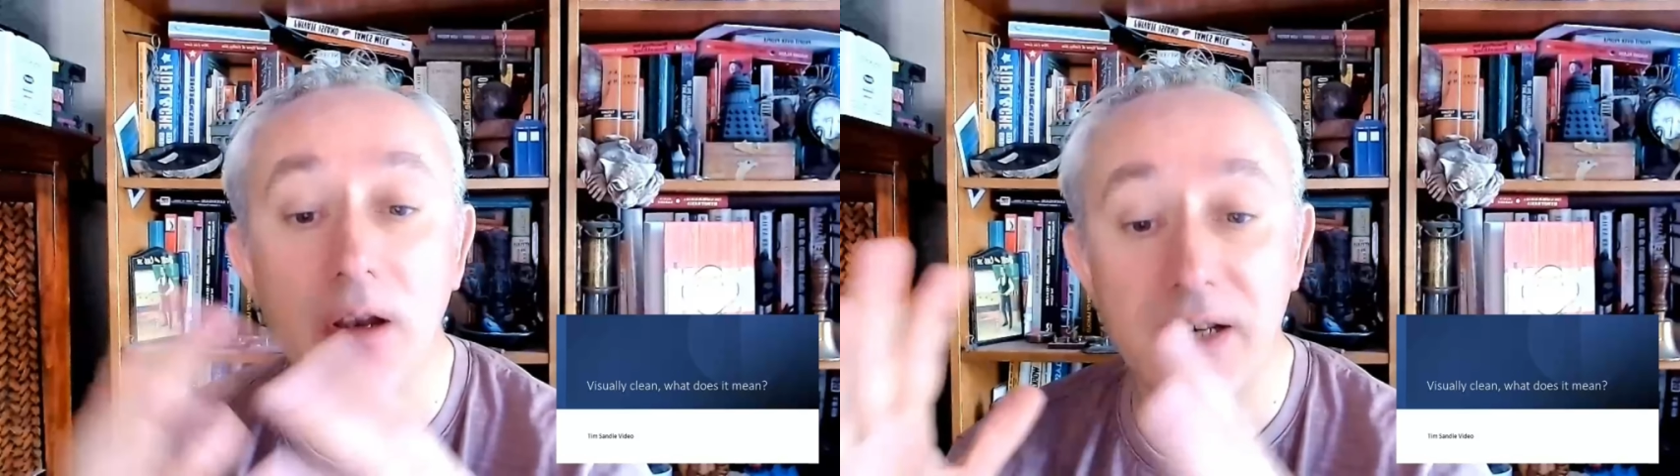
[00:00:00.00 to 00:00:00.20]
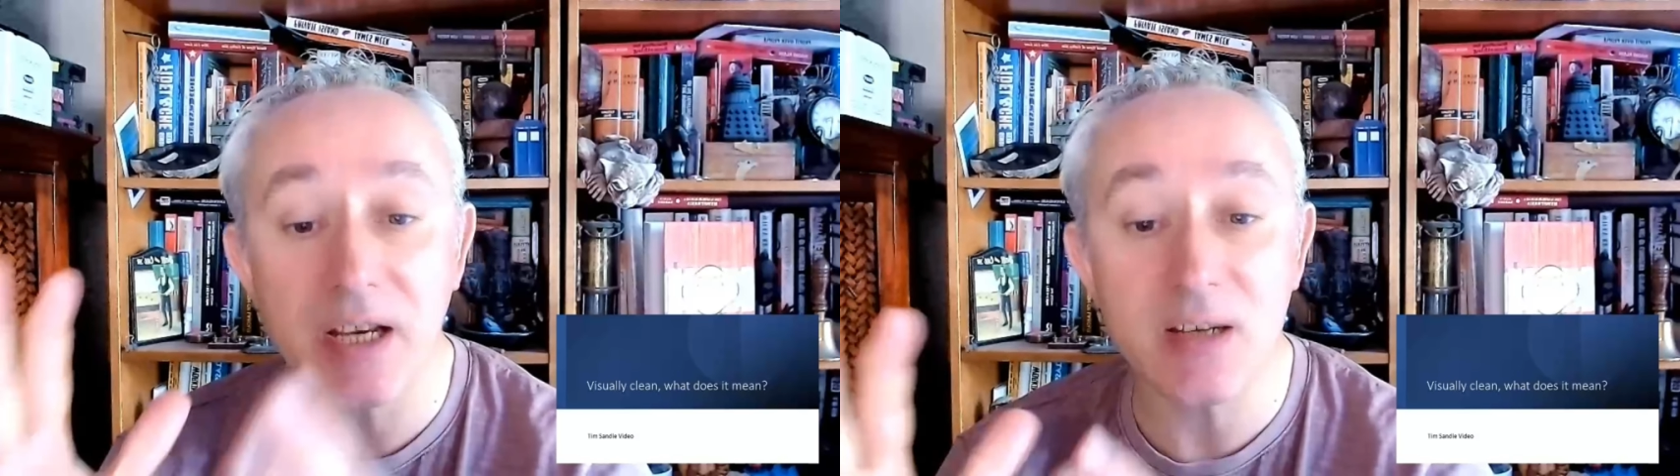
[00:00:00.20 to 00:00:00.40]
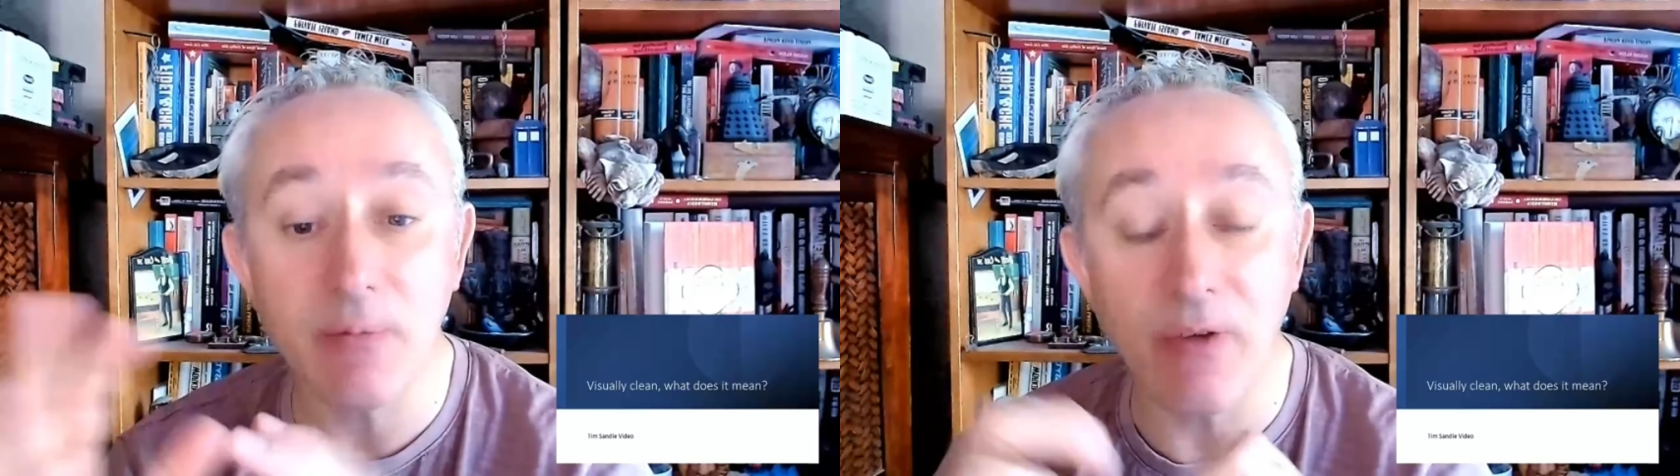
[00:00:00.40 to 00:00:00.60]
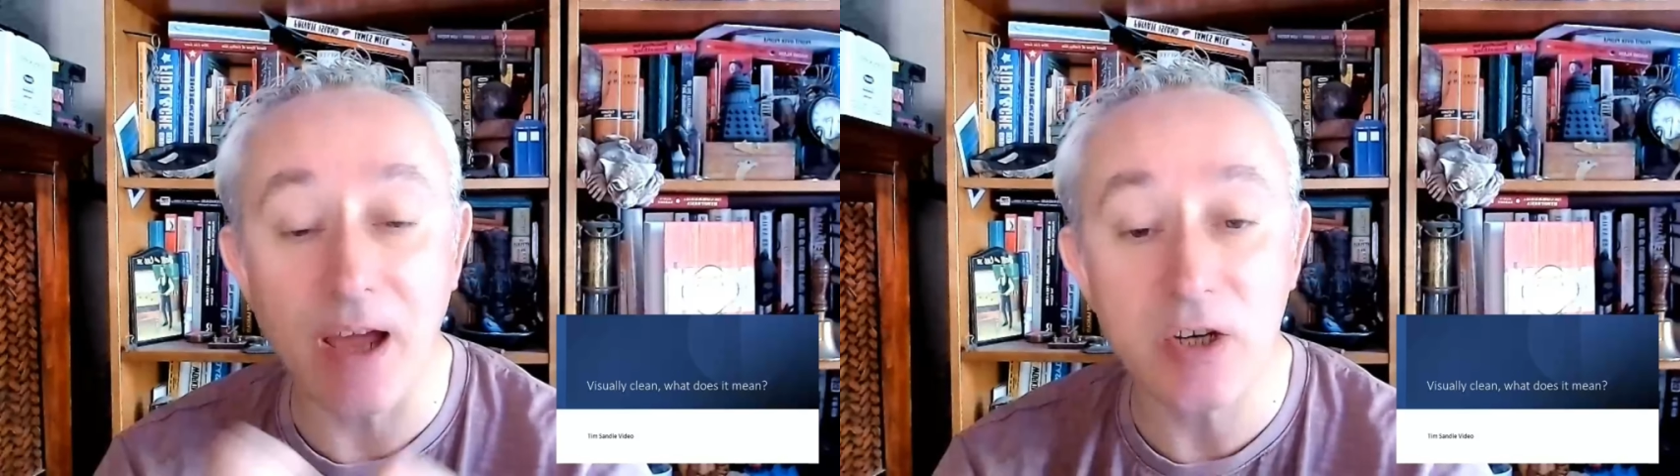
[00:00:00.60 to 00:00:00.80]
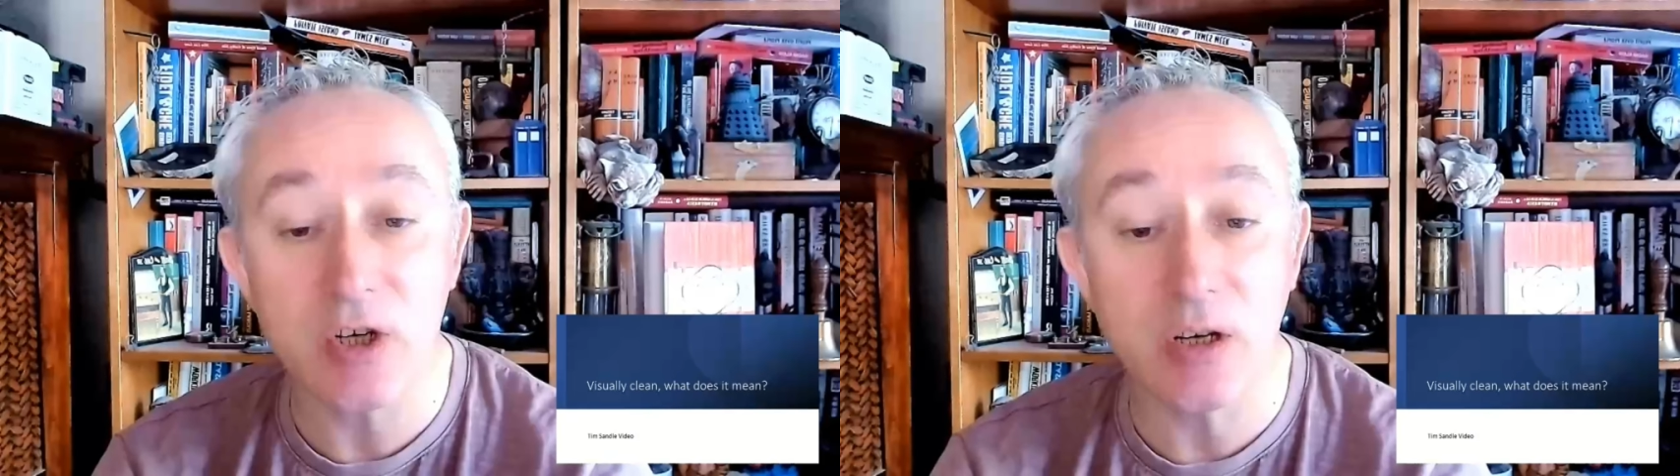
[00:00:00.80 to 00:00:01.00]

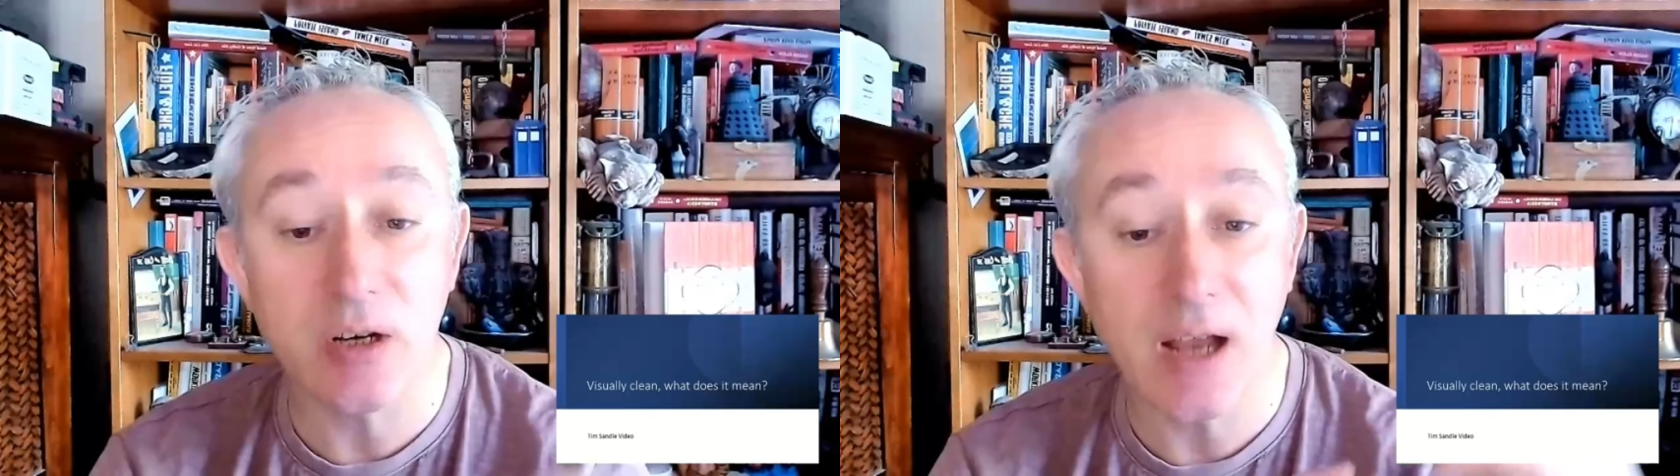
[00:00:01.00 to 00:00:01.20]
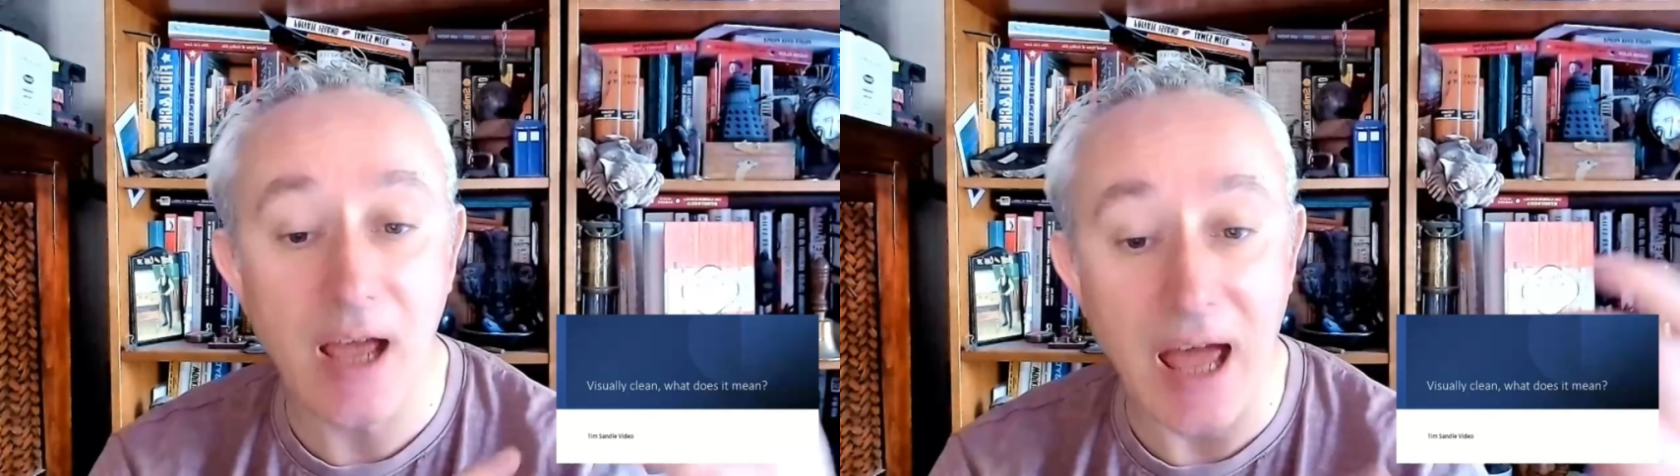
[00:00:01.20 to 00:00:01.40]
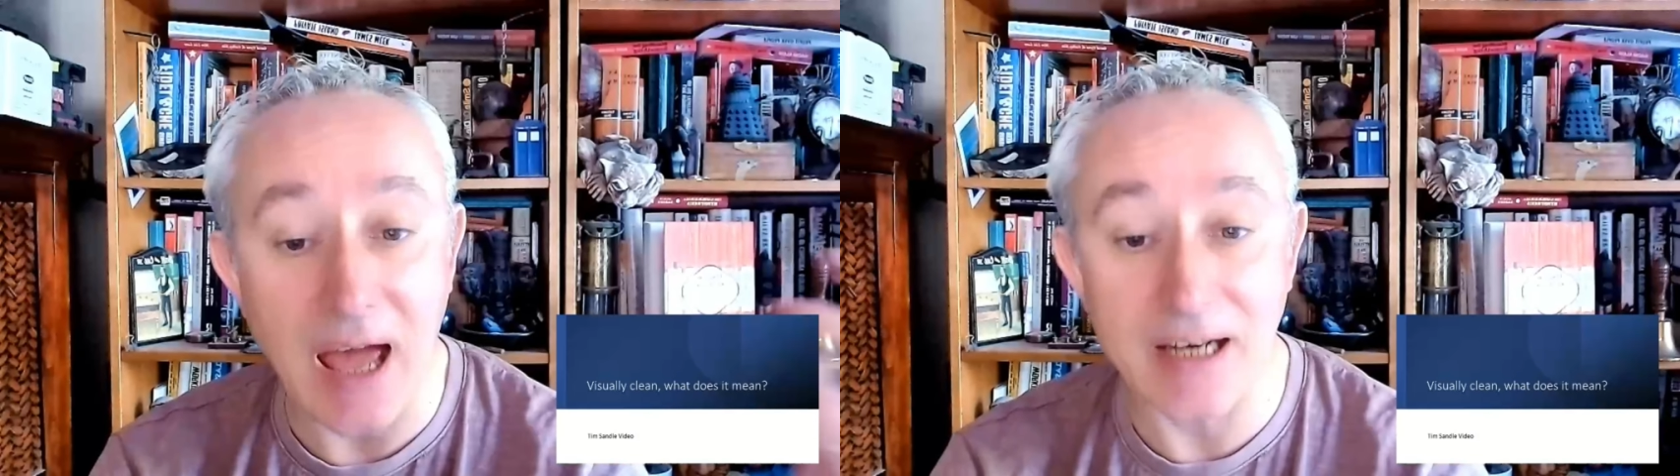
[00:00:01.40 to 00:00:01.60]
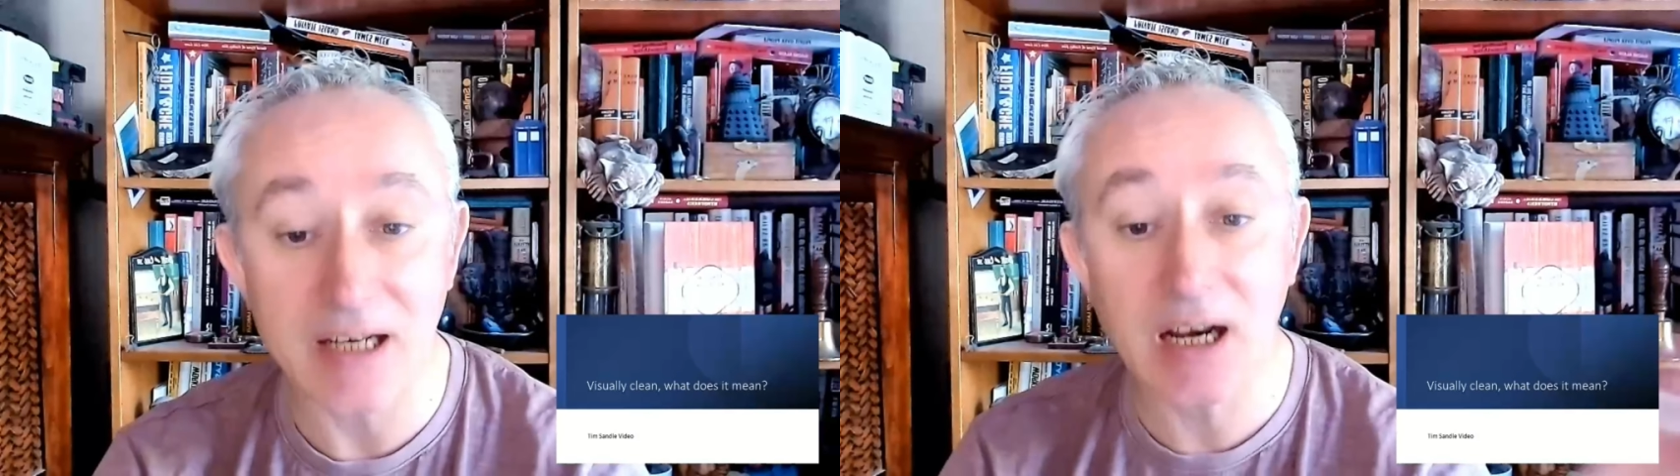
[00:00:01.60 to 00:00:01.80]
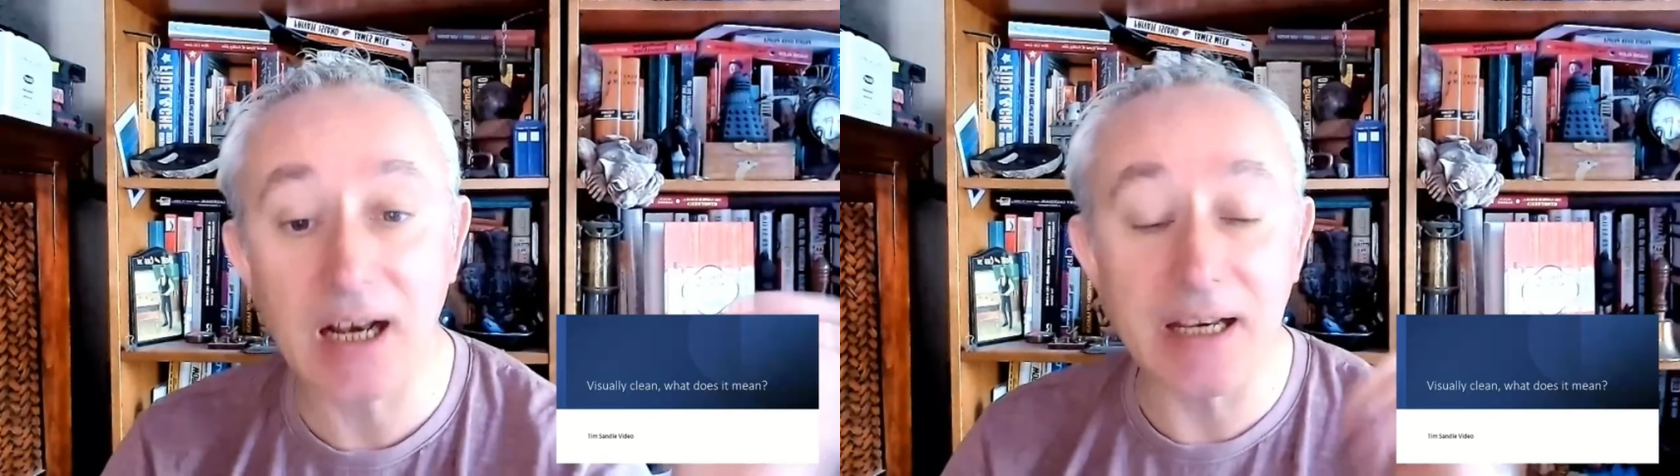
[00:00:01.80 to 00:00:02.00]
disinfection
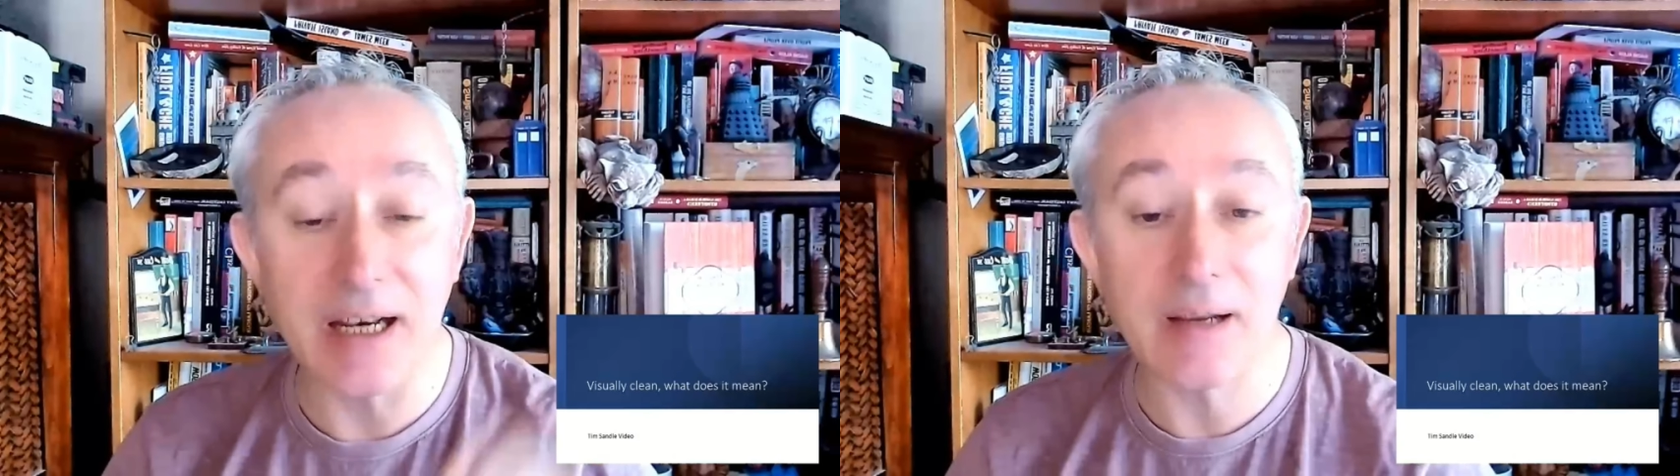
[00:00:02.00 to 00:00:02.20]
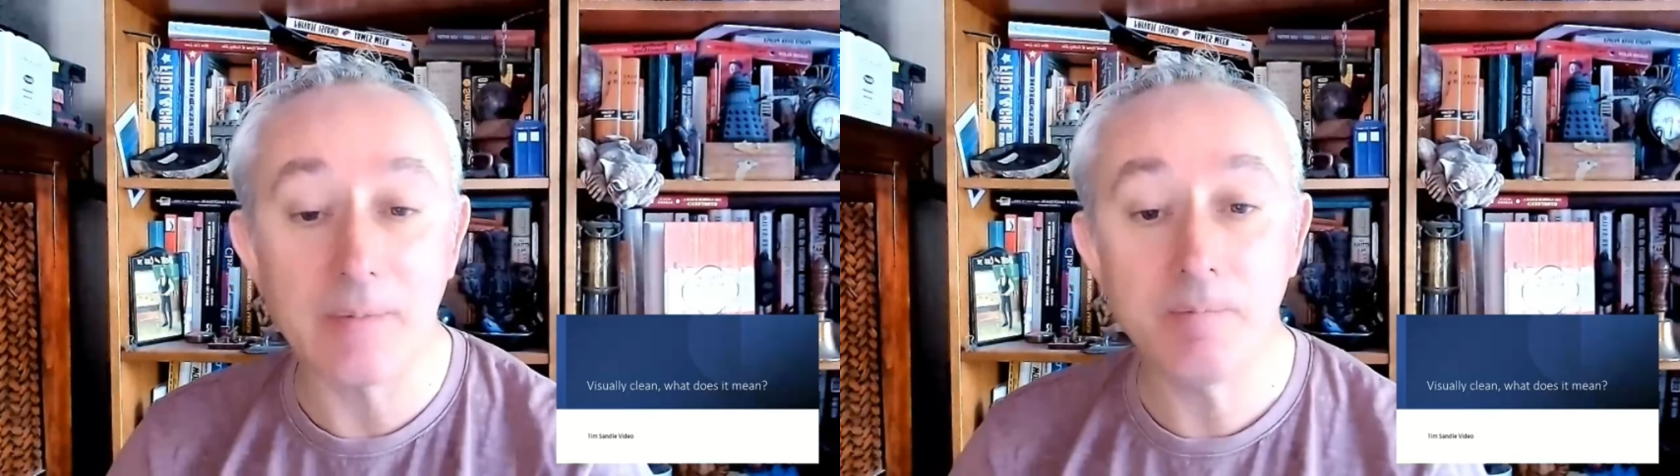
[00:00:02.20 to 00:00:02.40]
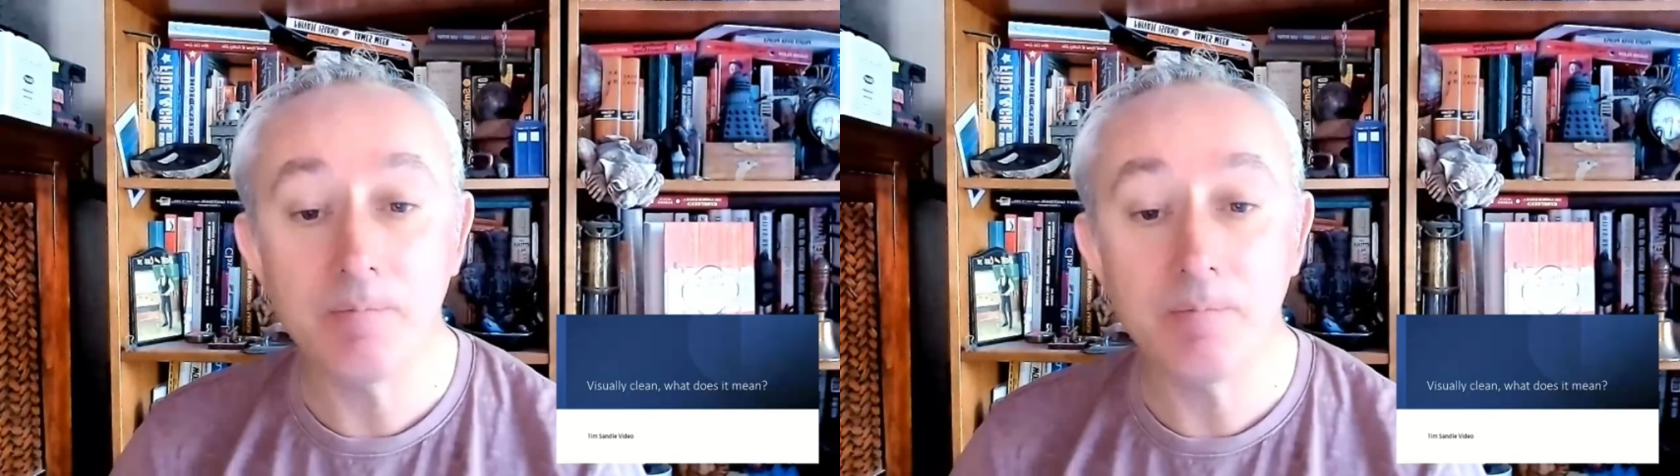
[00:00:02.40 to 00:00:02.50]
and cleaning,